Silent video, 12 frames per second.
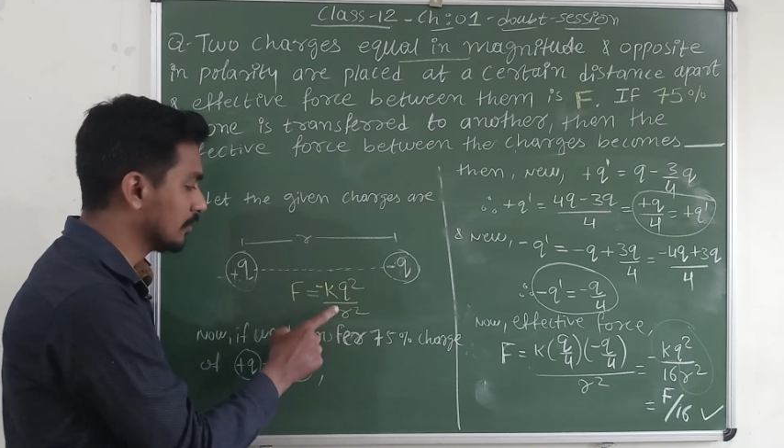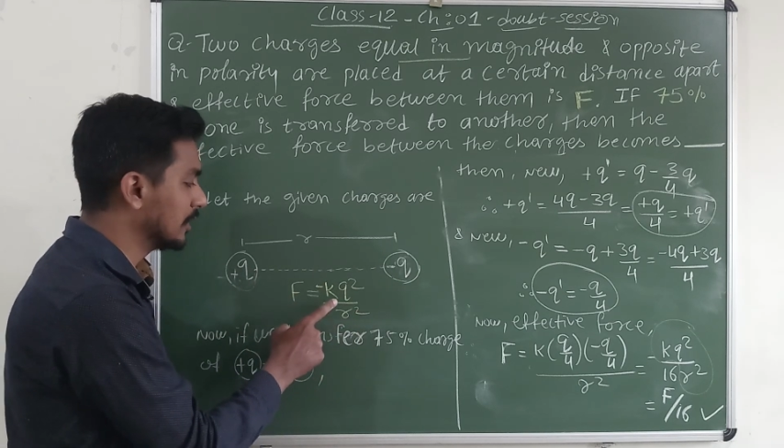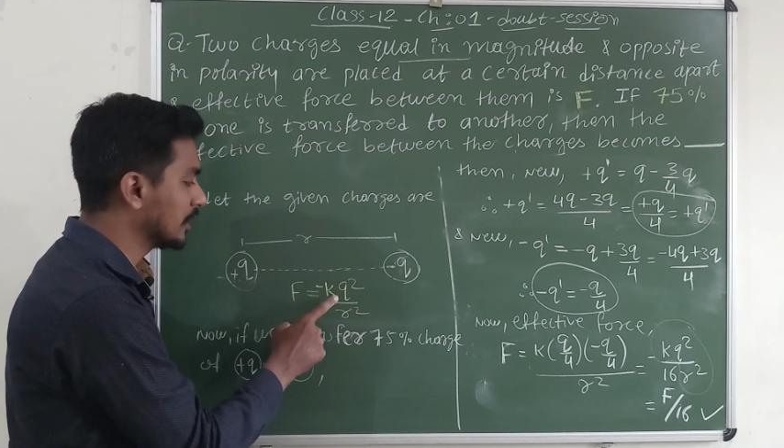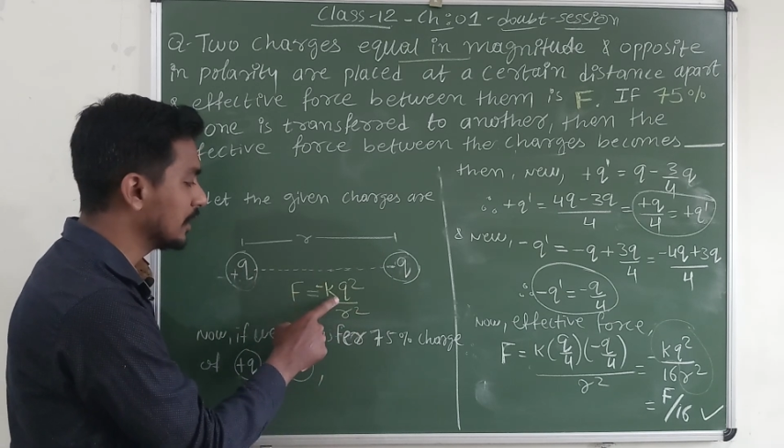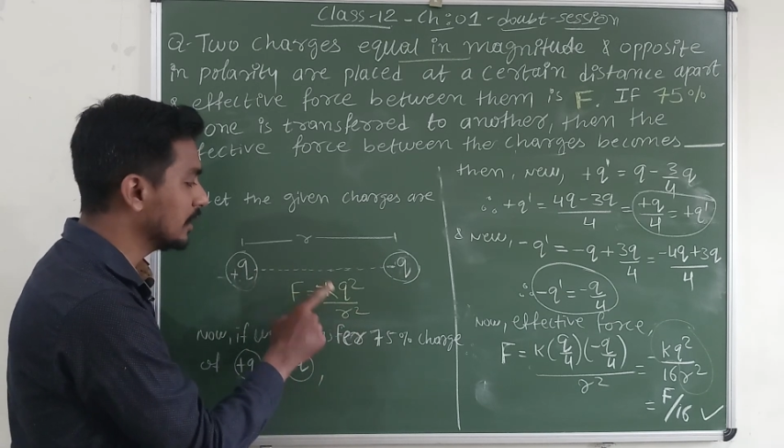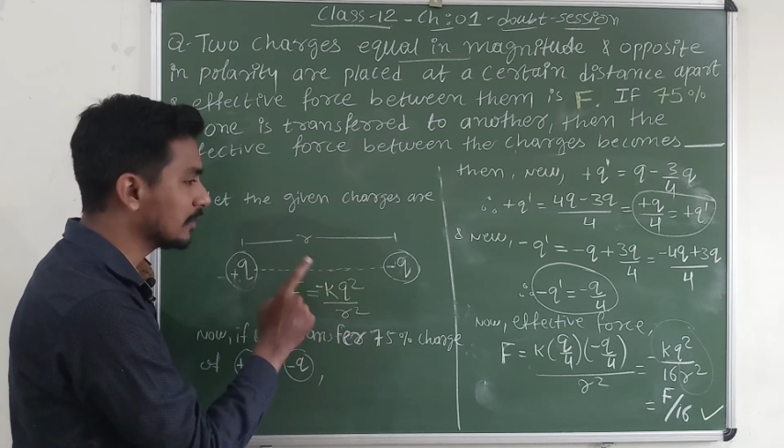
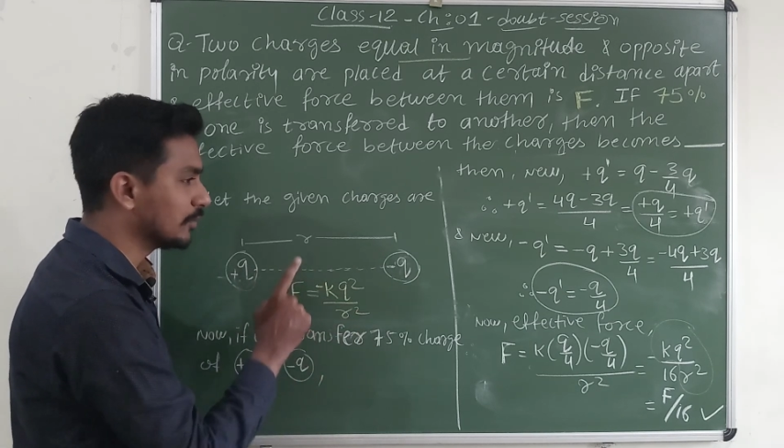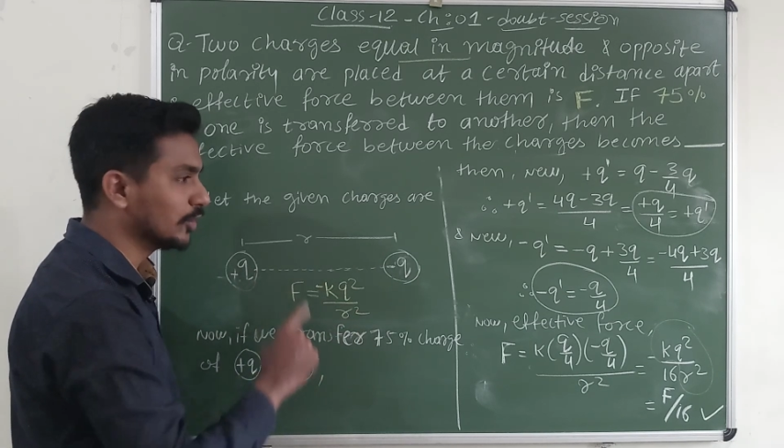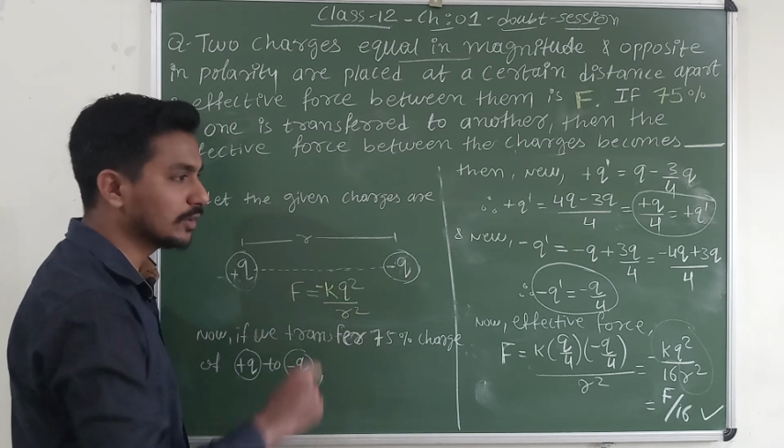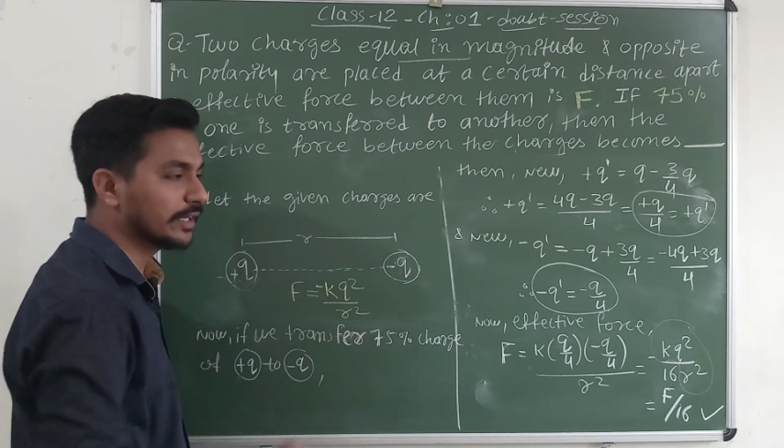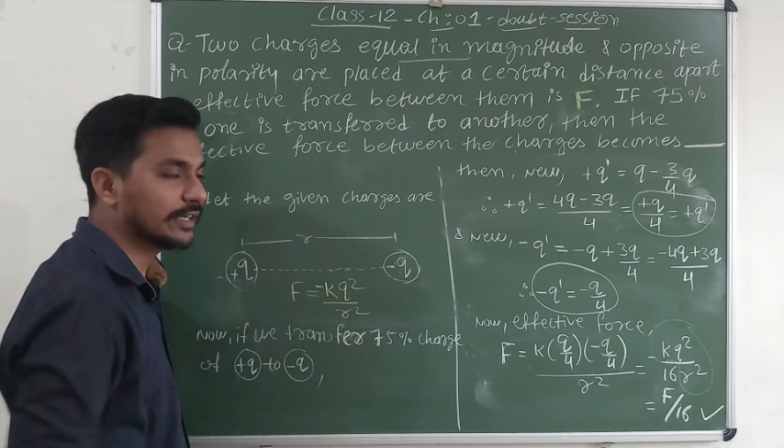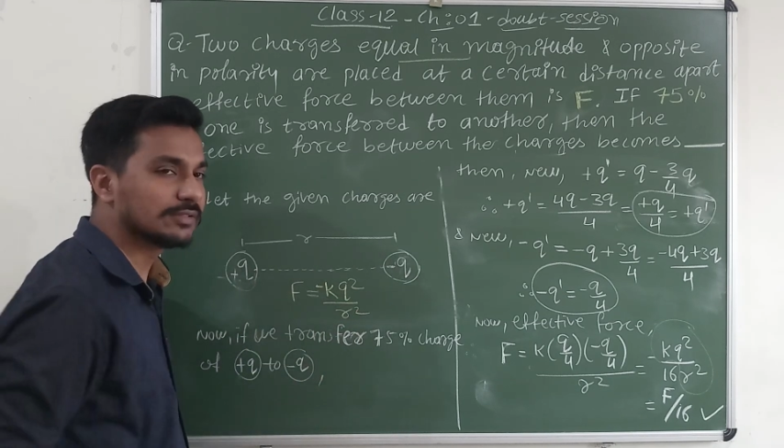But here
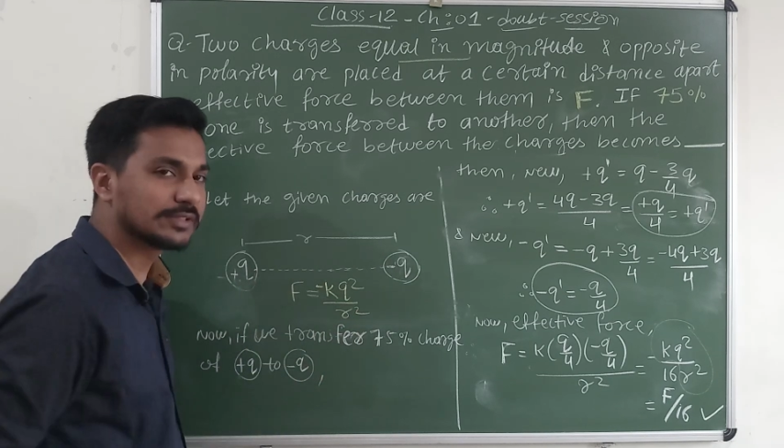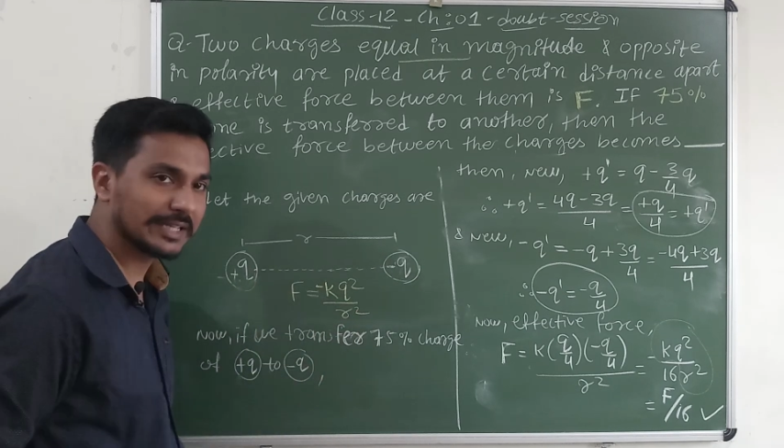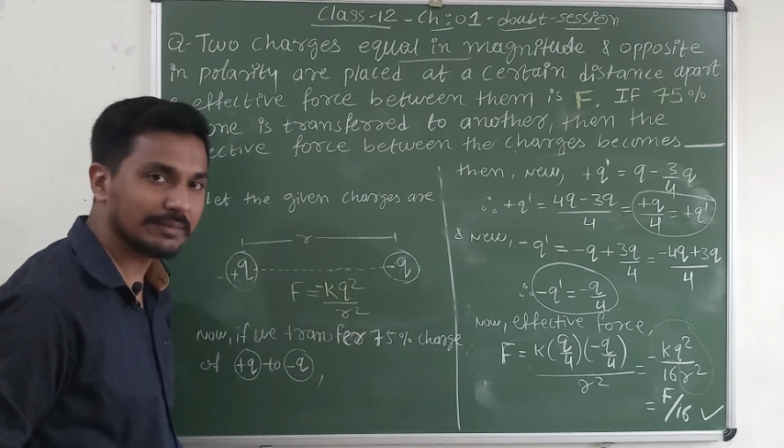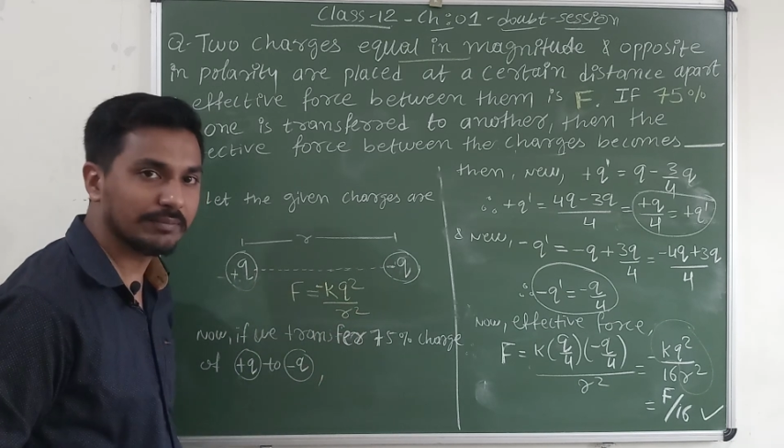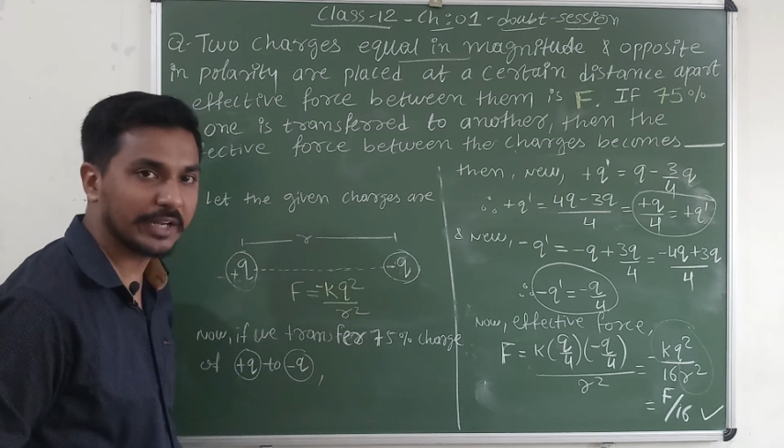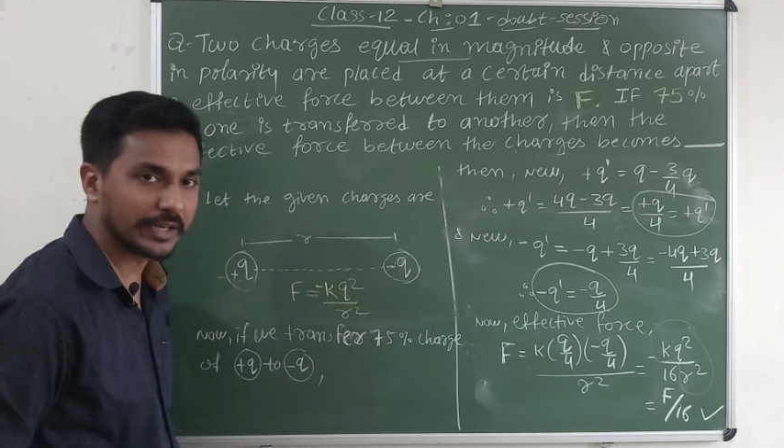both have
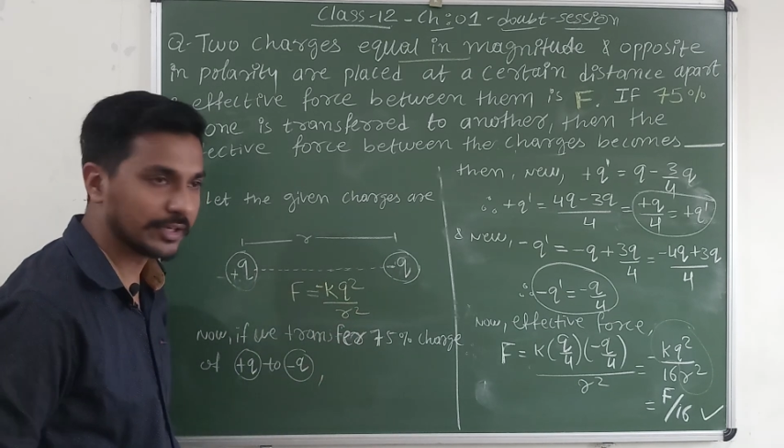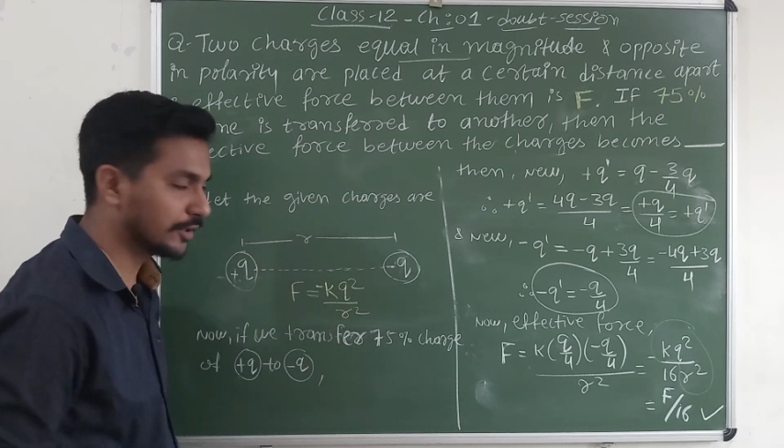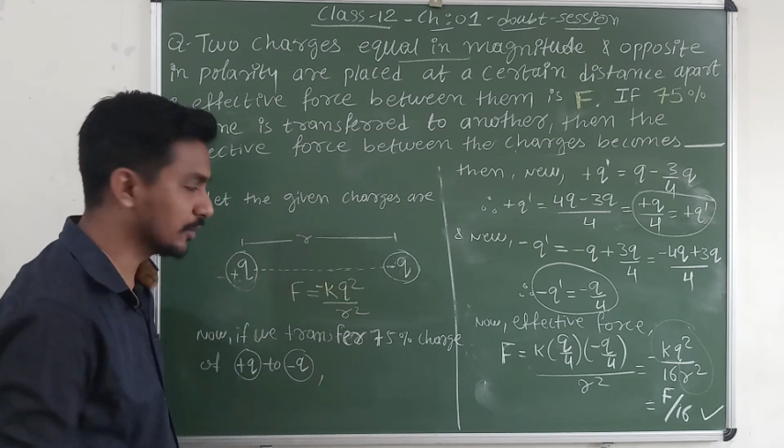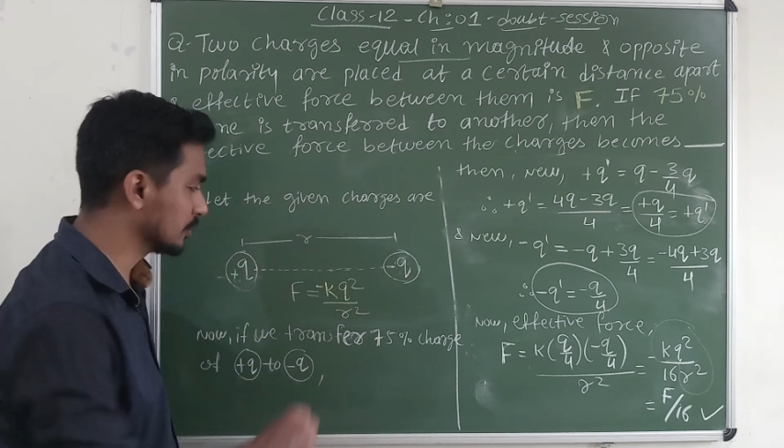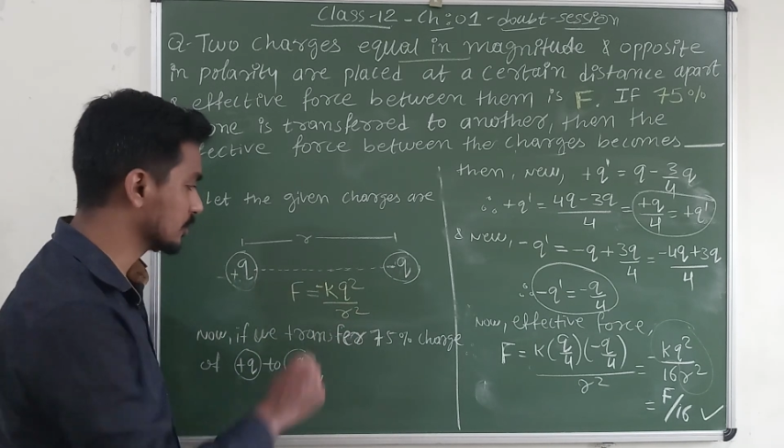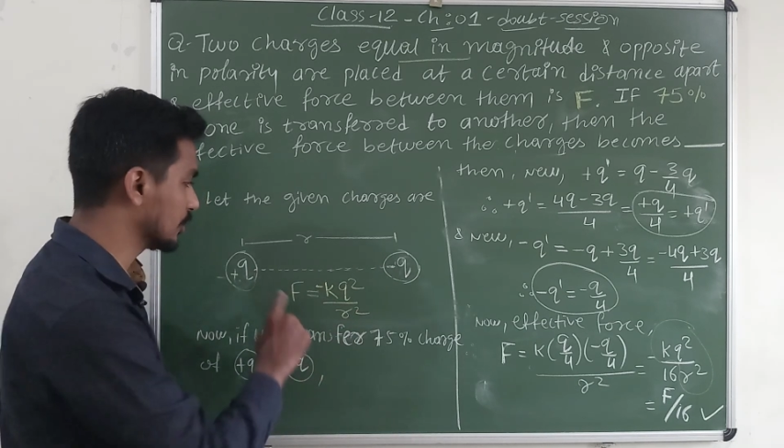same magnitude.